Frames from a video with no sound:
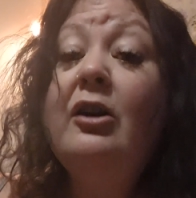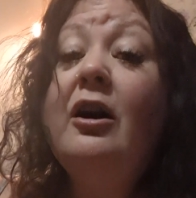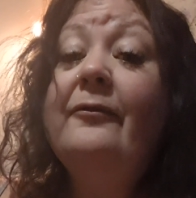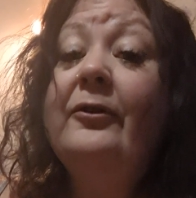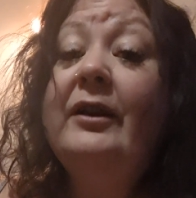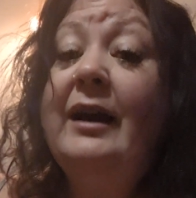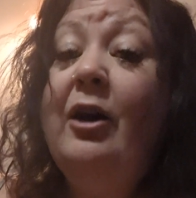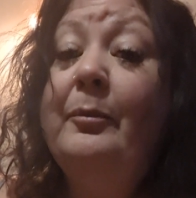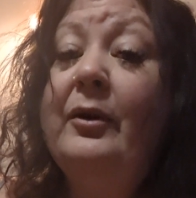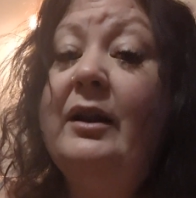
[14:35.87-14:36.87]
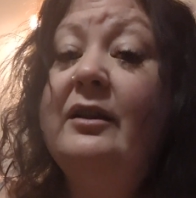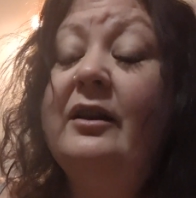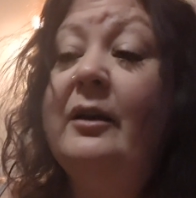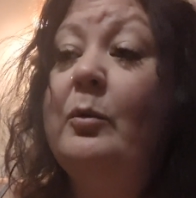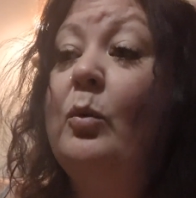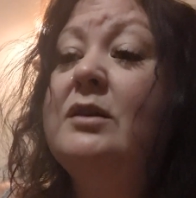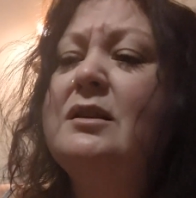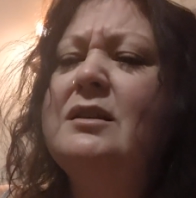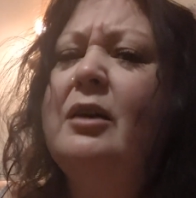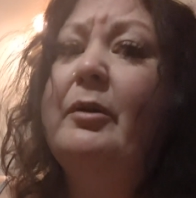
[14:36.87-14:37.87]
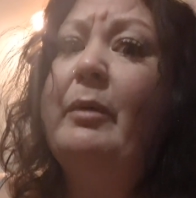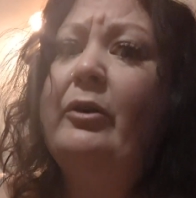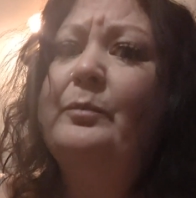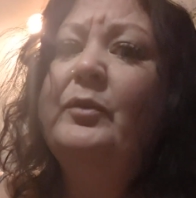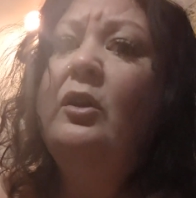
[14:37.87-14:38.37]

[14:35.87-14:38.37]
offering to help or anything, but wants to tell me about,